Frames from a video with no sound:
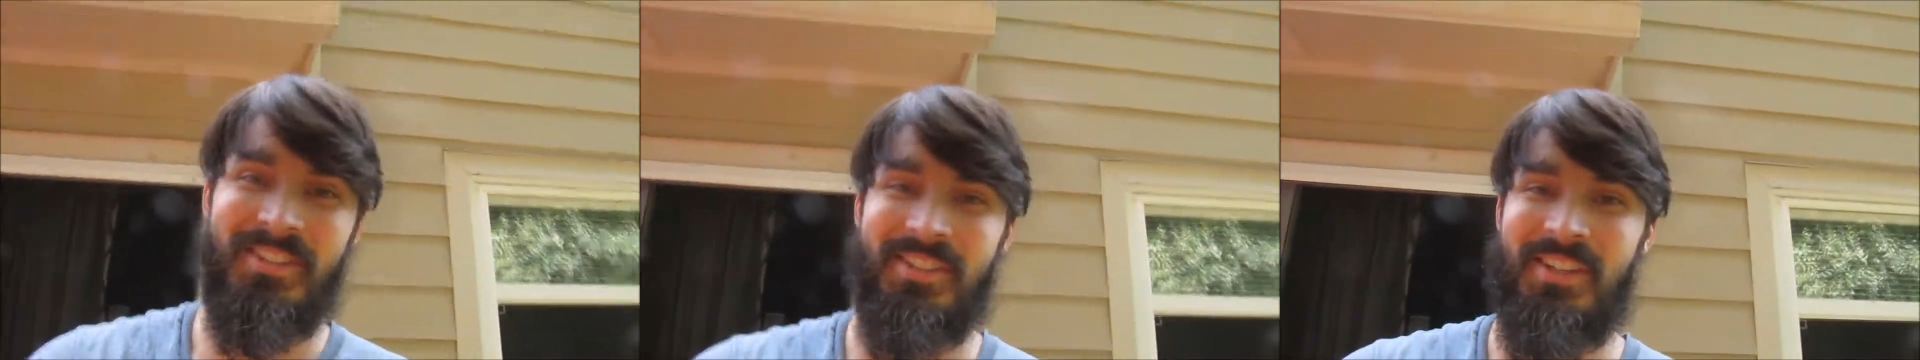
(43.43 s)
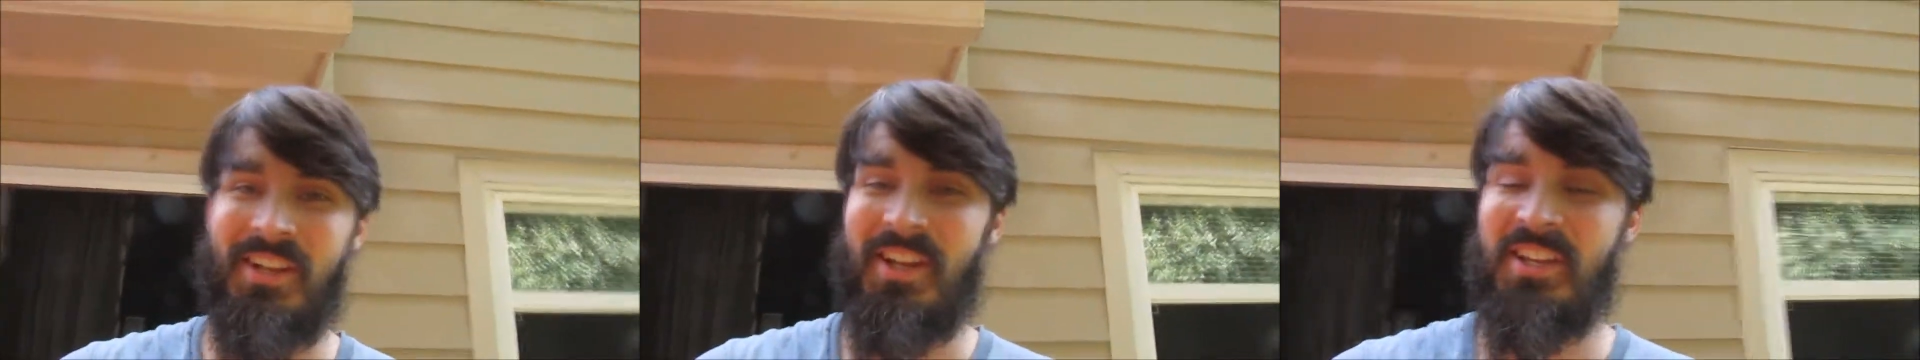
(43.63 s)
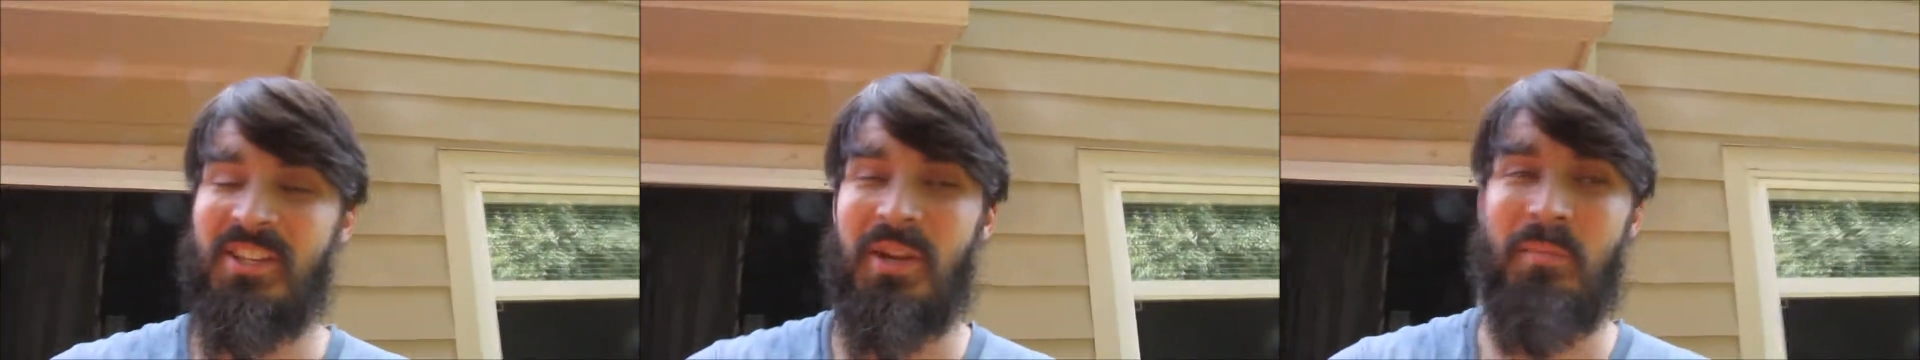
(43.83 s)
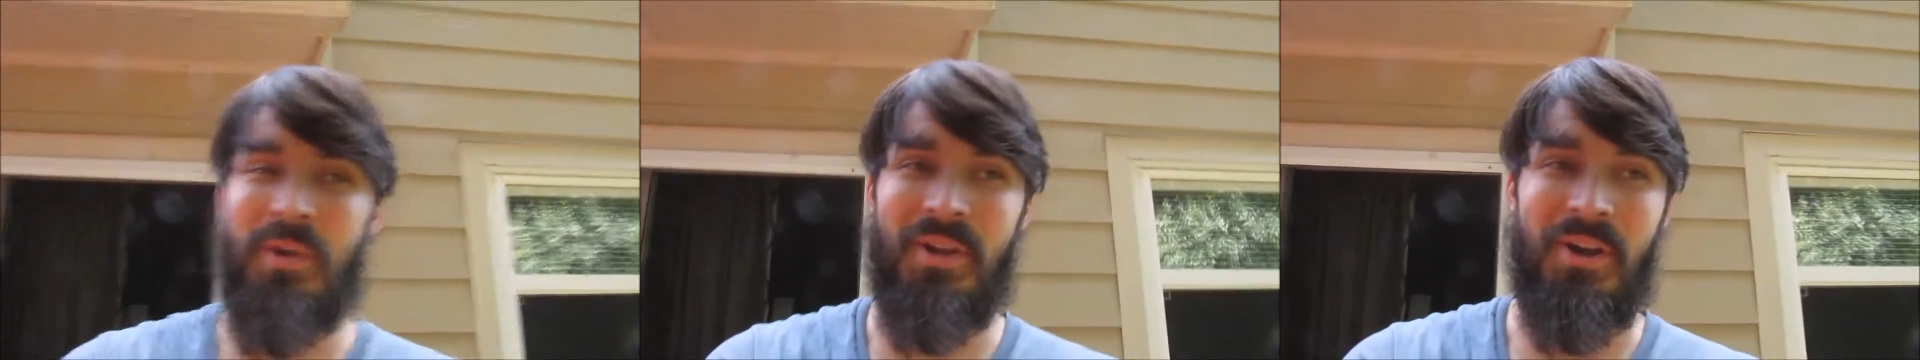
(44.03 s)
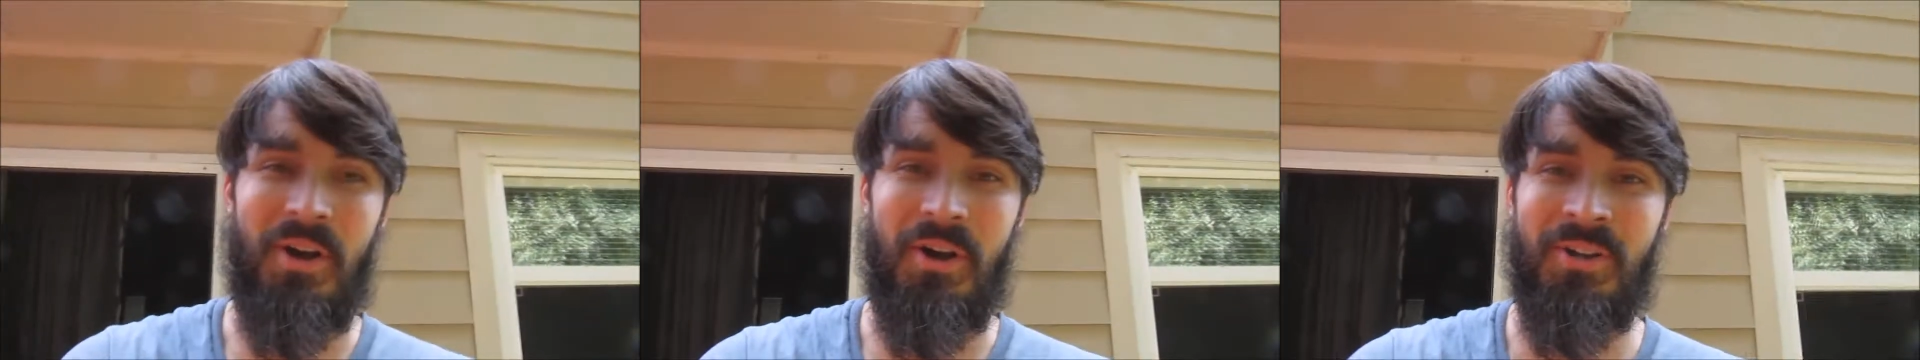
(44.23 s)
Today is going to be
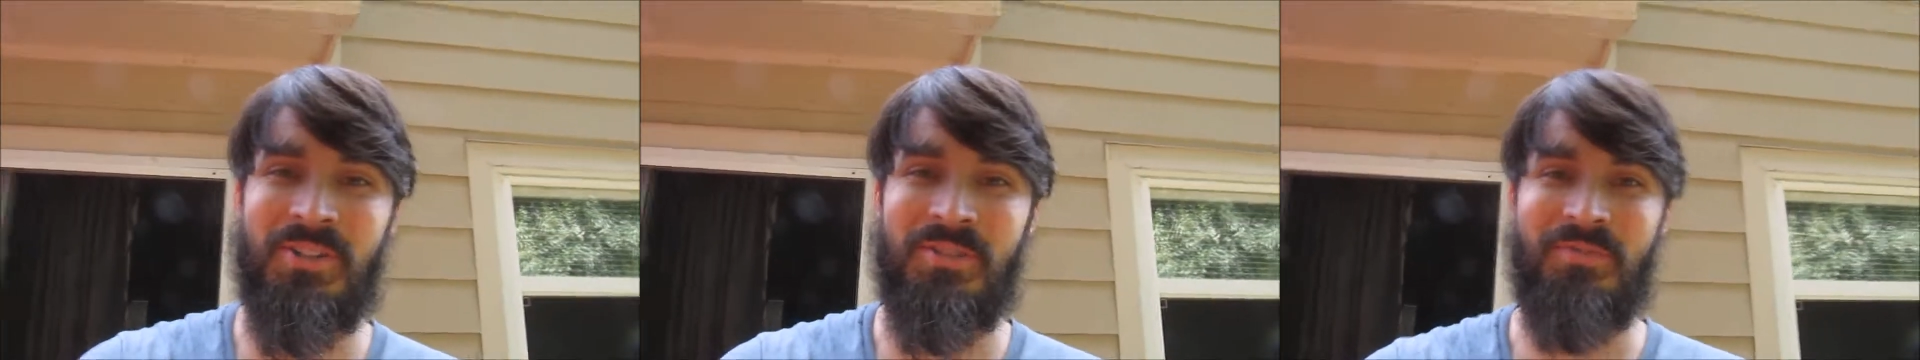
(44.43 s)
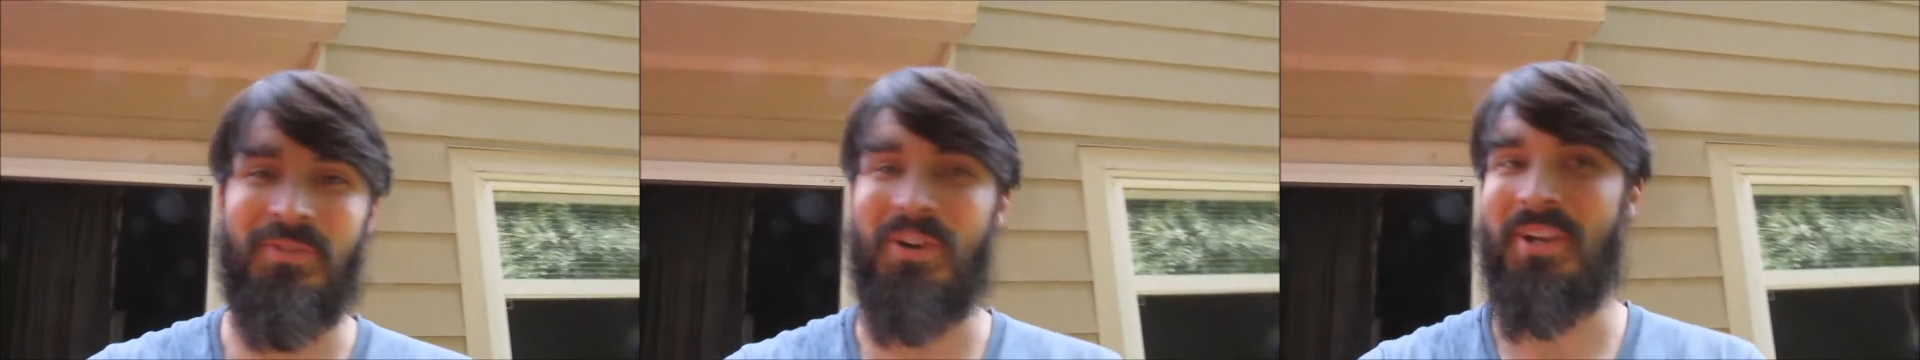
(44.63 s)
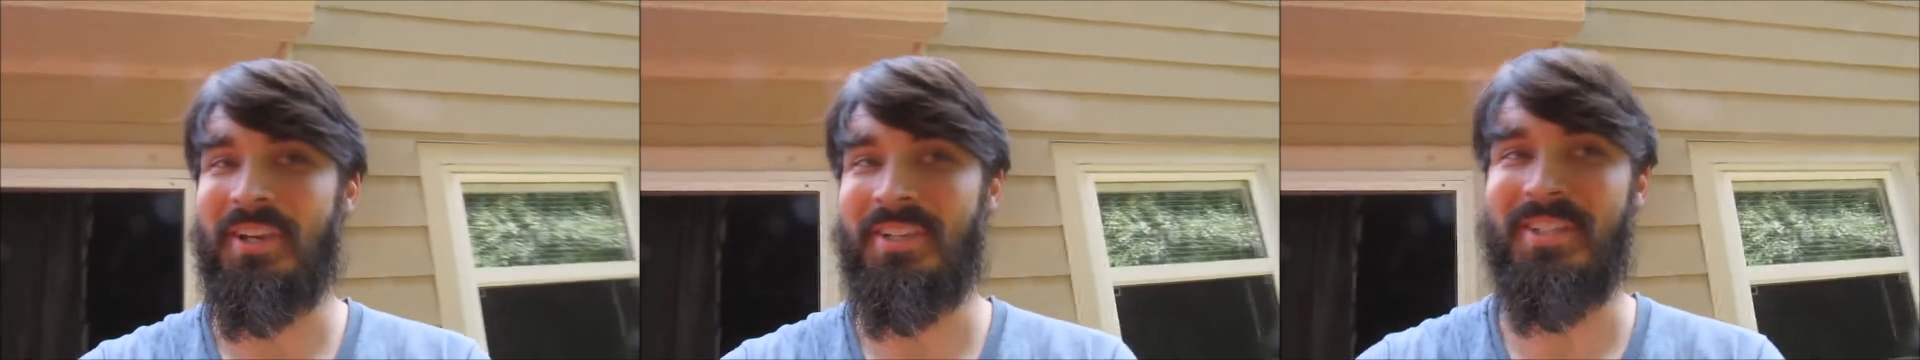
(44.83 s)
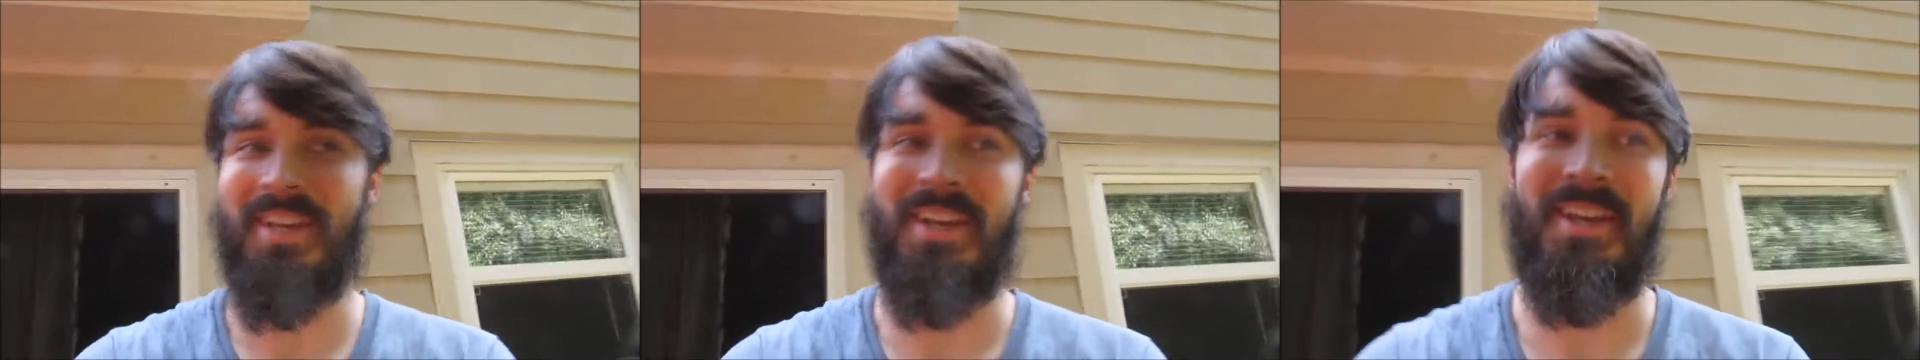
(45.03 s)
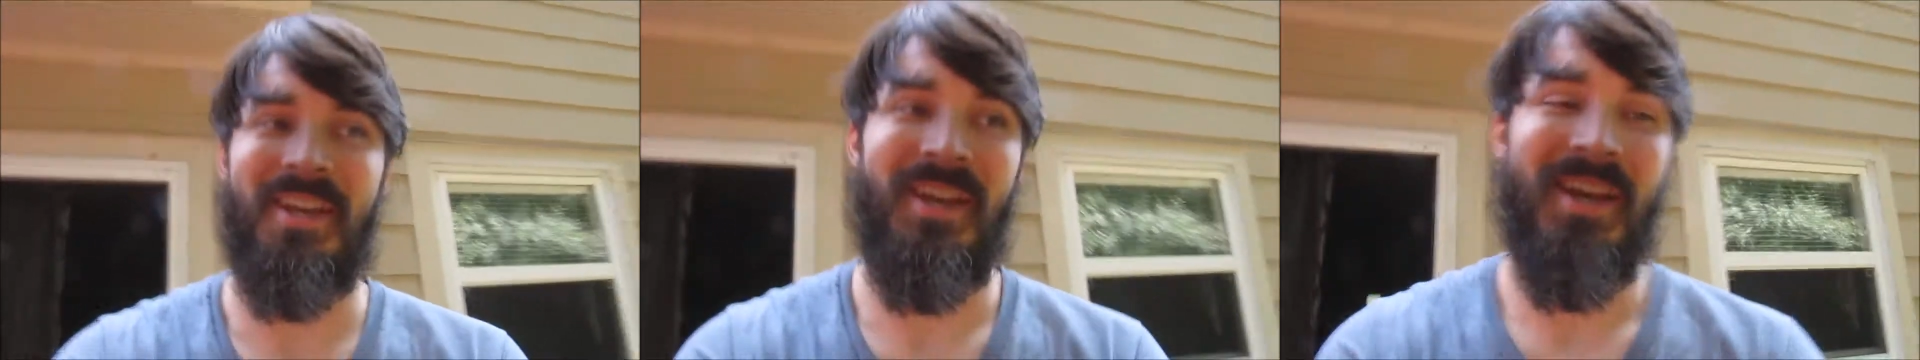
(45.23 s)
an awesome freaking day.